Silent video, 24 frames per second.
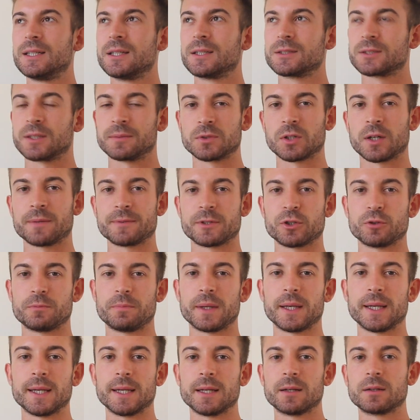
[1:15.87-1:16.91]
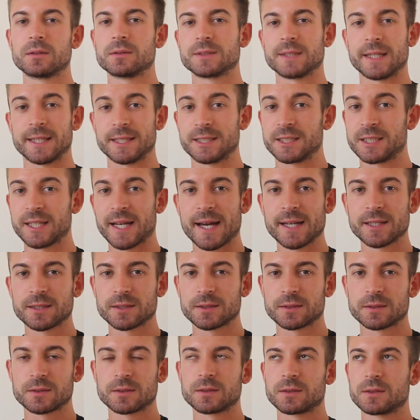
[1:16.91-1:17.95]
Sometimes it would be, say,
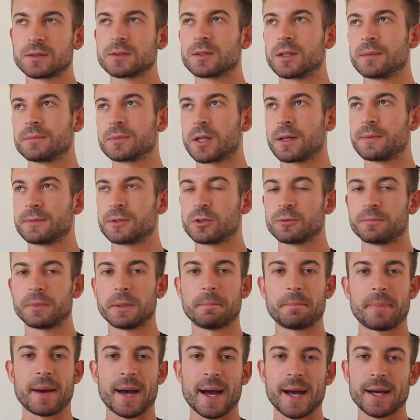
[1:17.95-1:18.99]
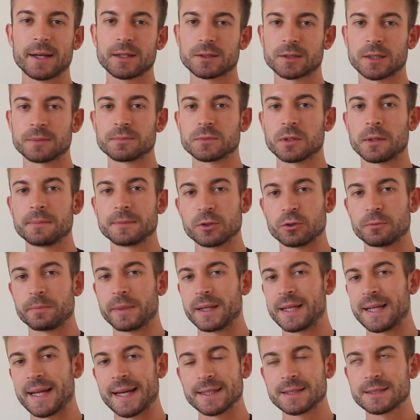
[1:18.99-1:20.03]
chest, sometimes it would be back, sometimes it would be
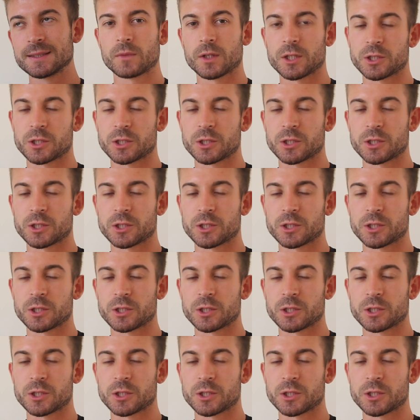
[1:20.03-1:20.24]
legs.